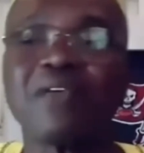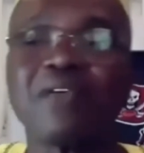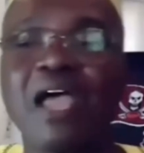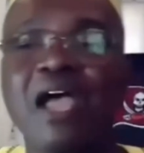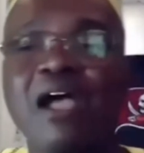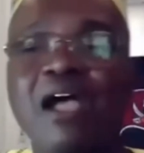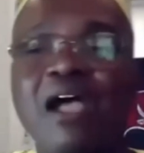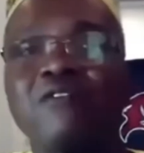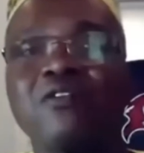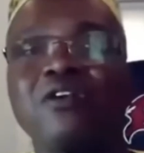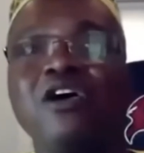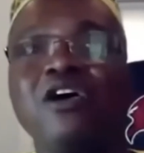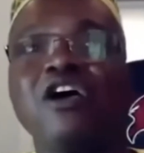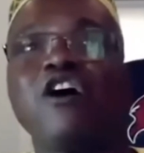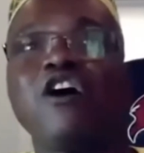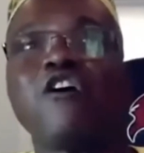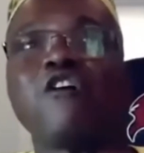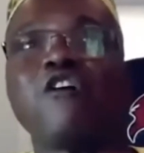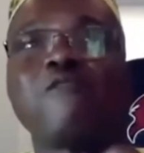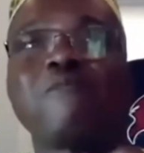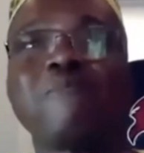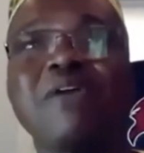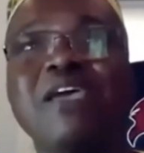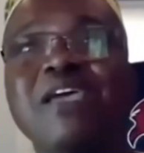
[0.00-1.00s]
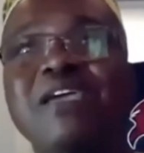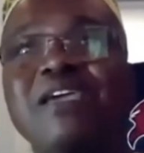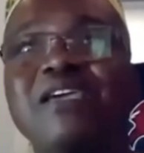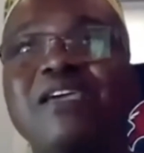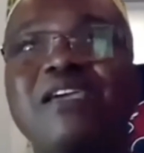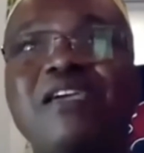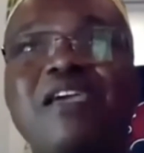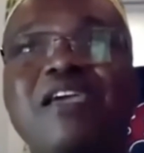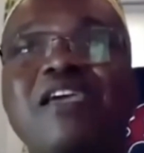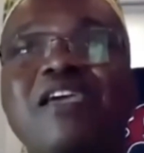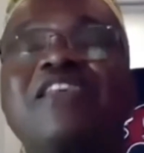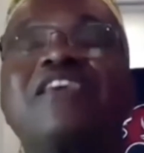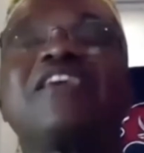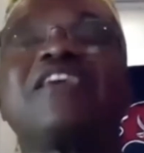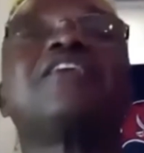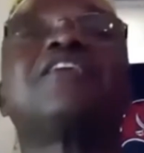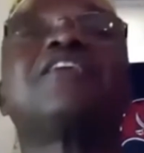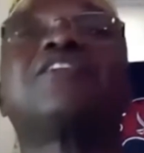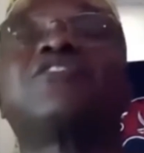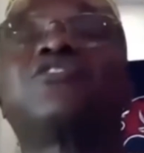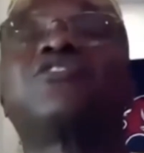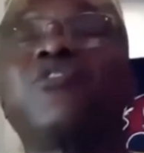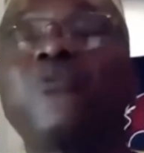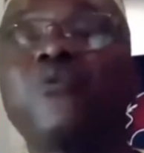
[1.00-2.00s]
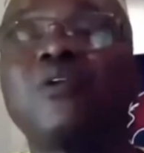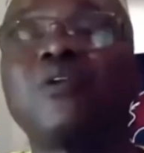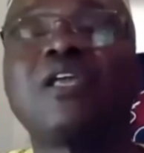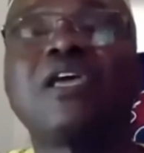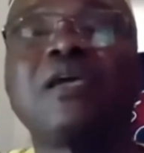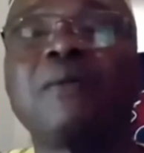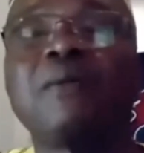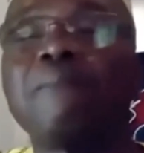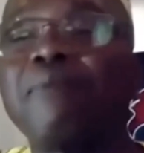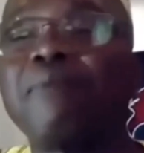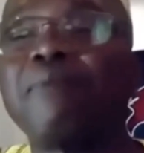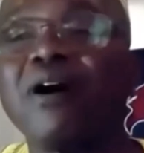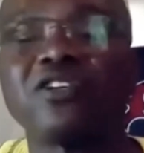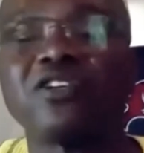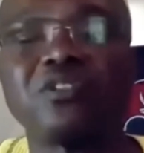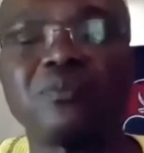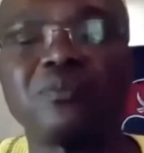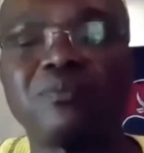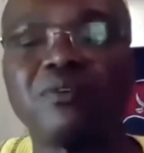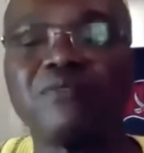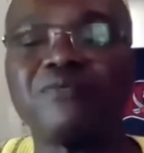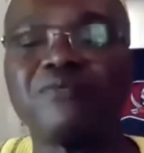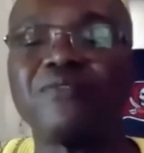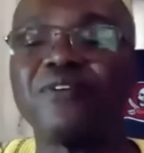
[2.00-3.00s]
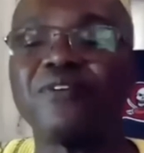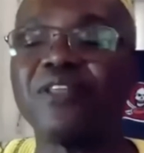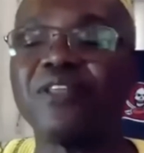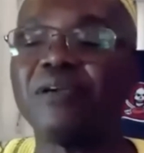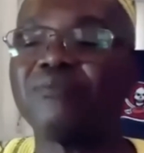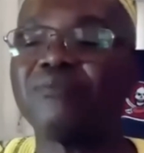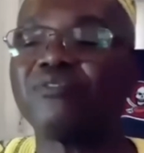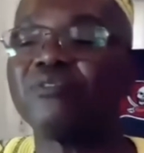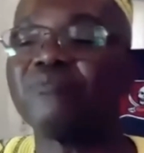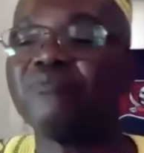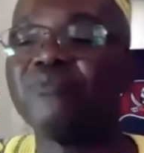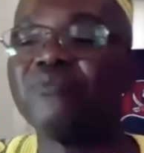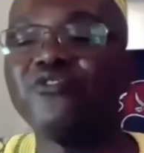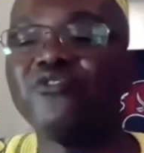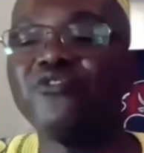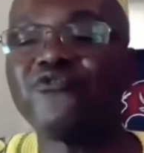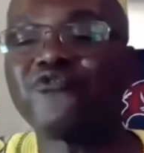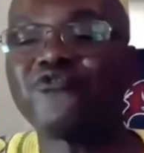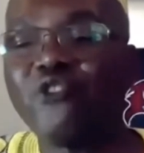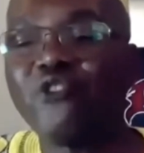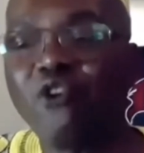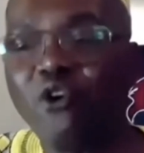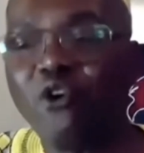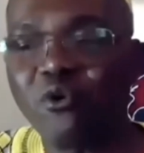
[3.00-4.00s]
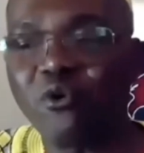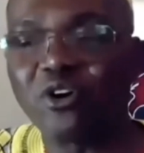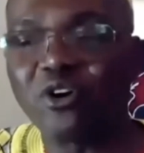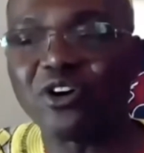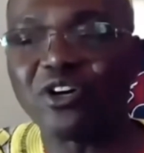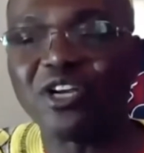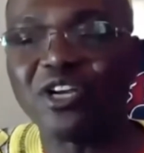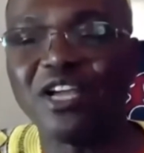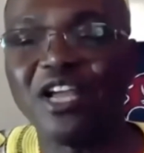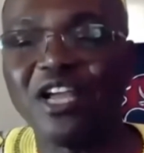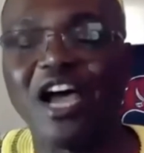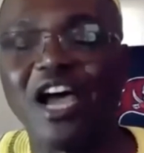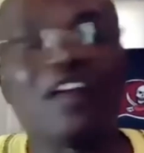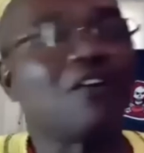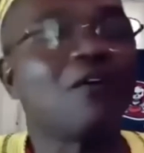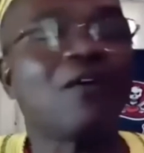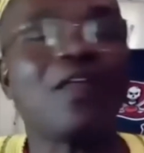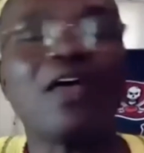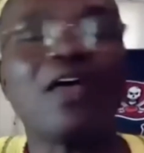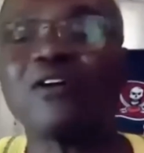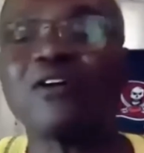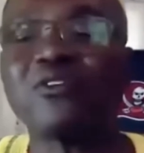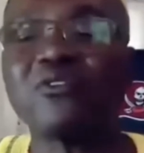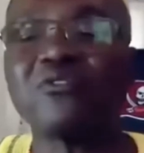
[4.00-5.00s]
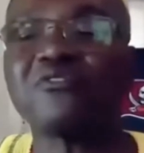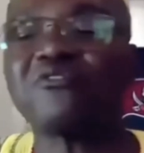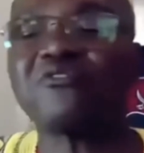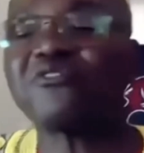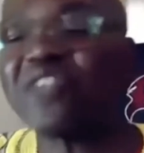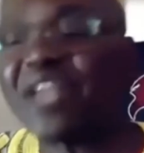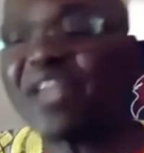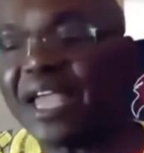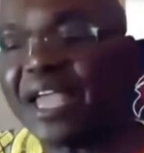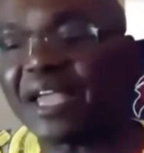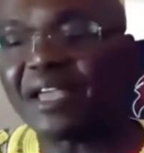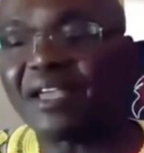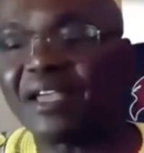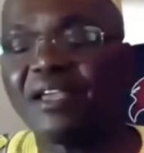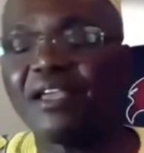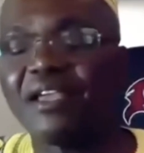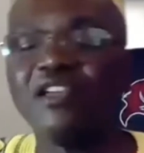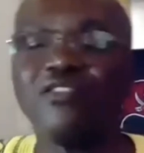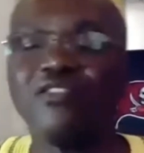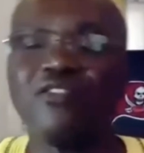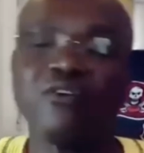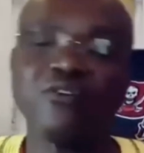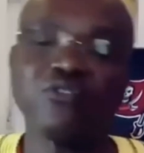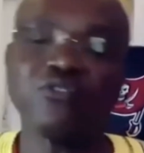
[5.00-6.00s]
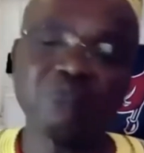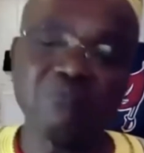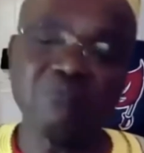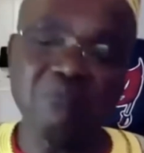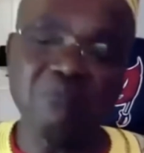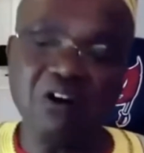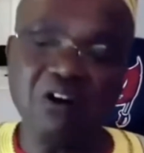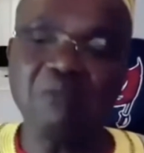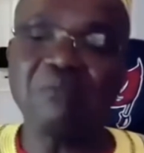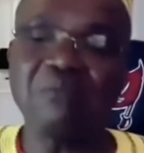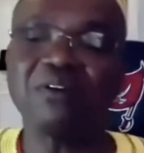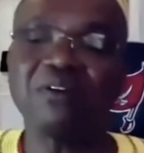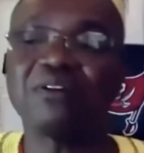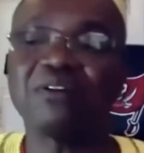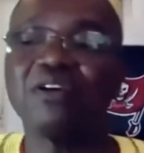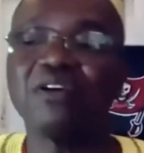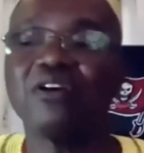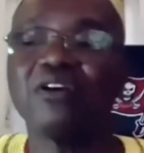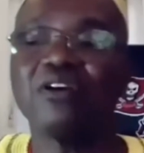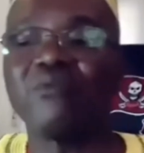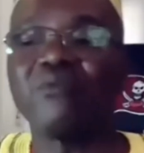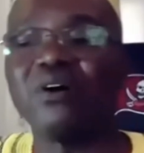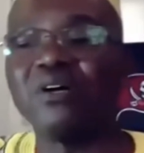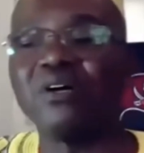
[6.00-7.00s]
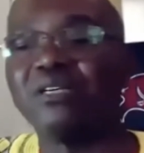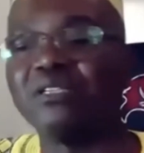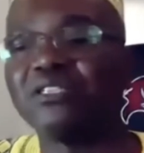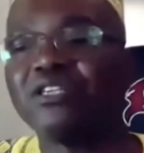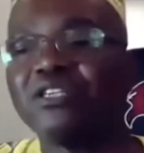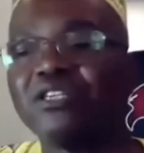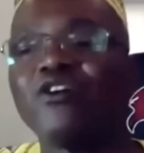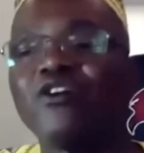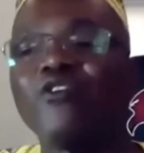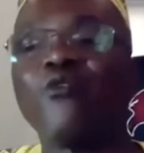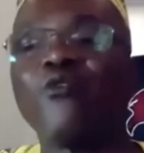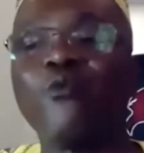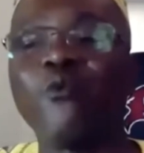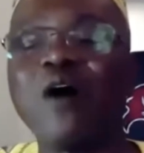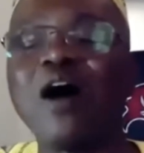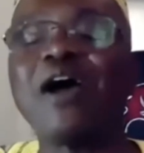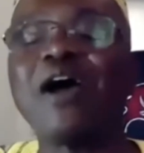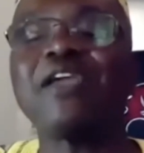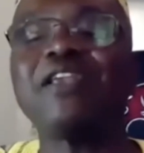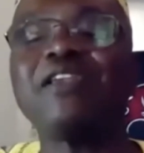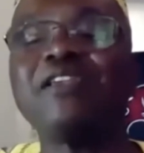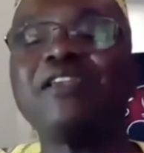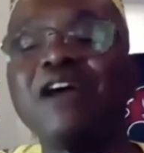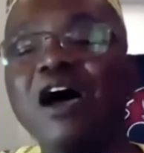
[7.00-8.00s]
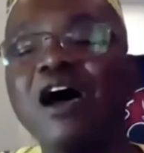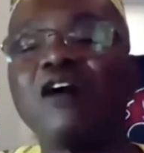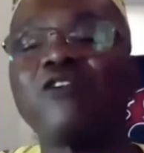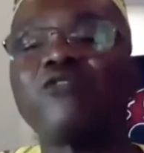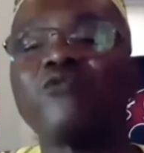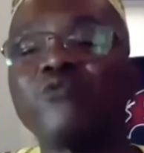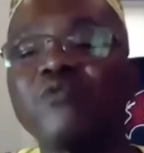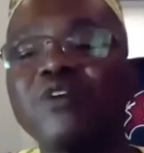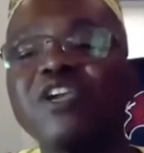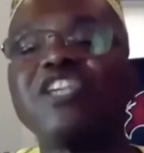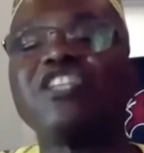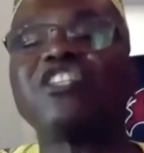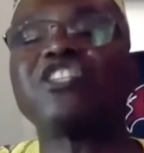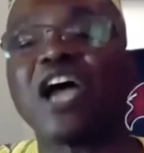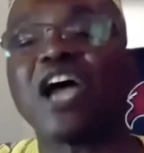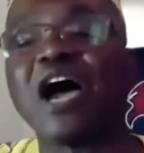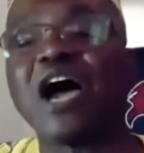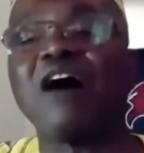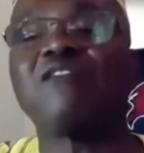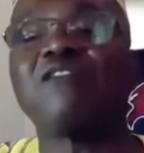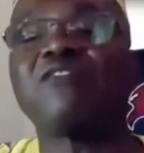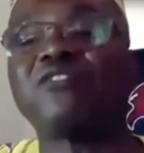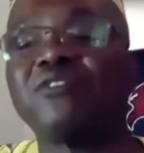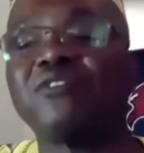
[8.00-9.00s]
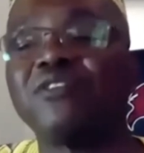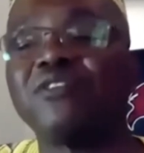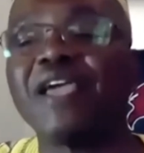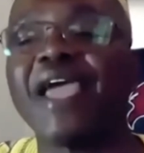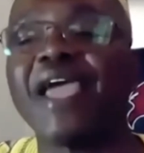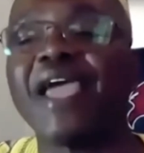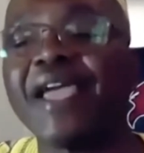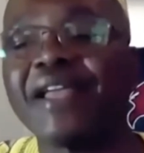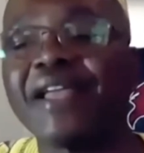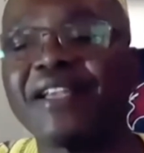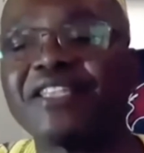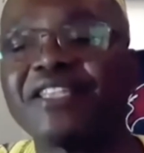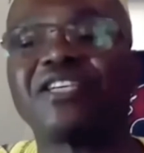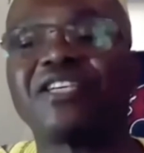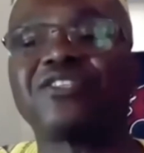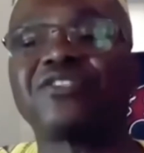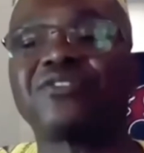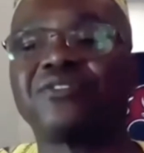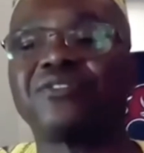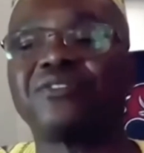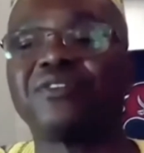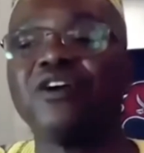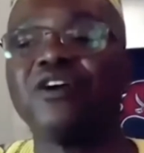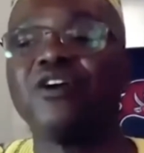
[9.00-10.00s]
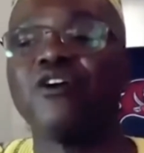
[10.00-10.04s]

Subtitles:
down or making it totally impossible for them to move forward. And all I could think in those moments was, why not reach out to the ancestor?